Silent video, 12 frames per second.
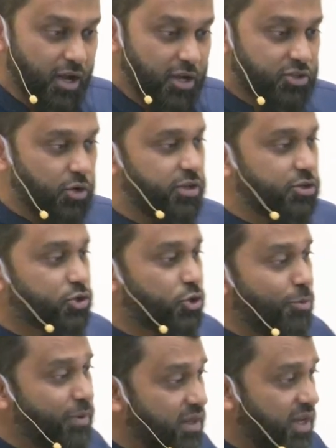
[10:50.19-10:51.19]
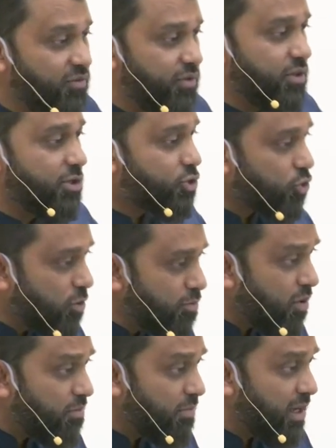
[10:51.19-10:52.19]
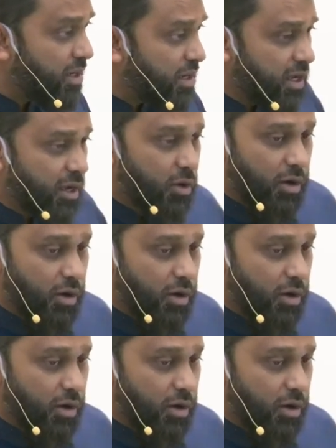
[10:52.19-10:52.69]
So the true believer, the true mu'min,